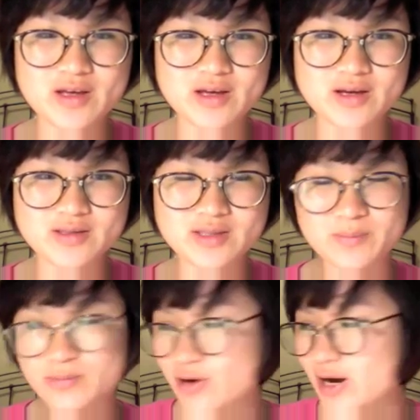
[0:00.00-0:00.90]
The
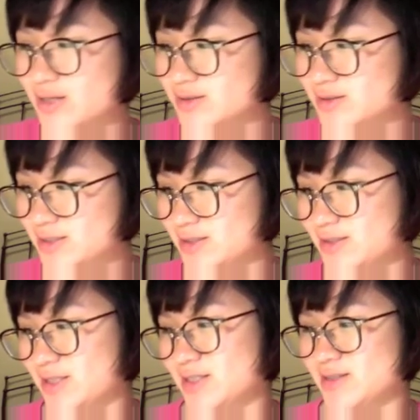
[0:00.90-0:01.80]
practice
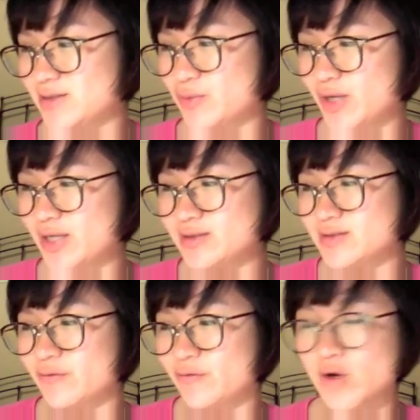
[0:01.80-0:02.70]
is read
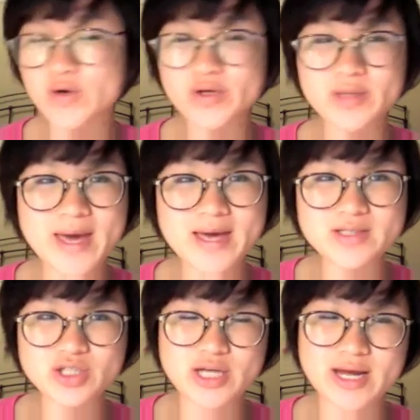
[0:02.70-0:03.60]
the following
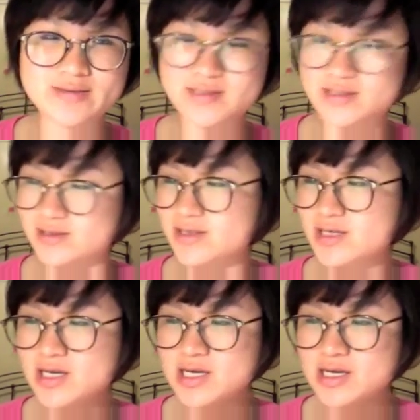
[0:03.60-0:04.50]
passage and
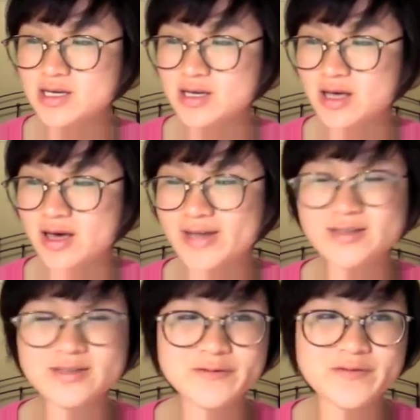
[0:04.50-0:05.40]

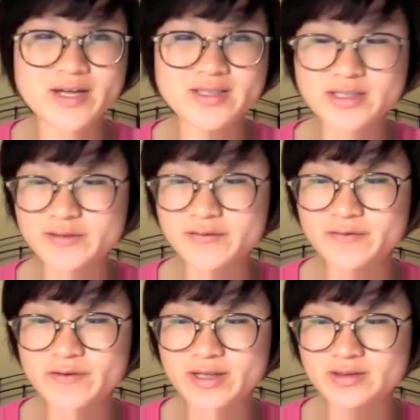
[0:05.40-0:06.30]
identify the
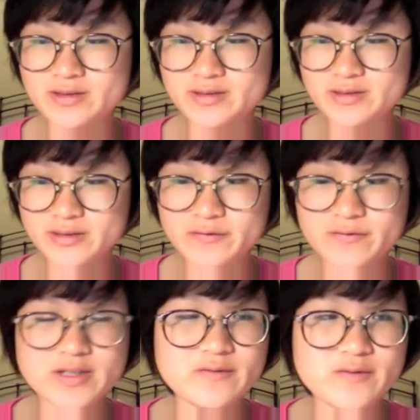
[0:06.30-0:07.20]
different
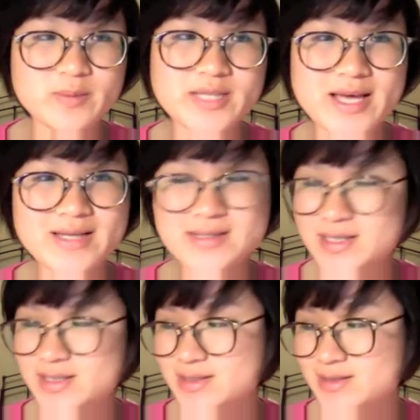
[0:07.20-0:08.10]
verb
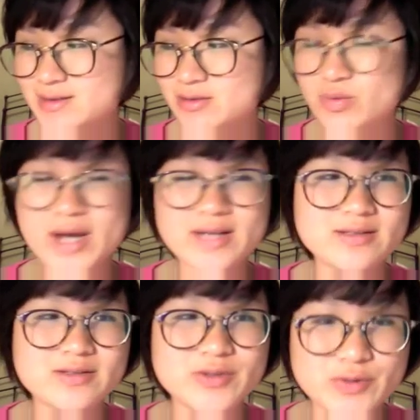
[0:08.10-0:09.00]
tenses the
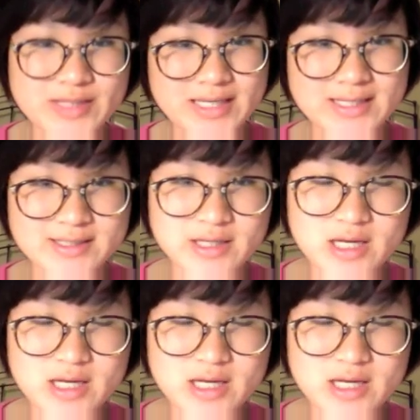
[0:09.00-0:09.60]
writer uses.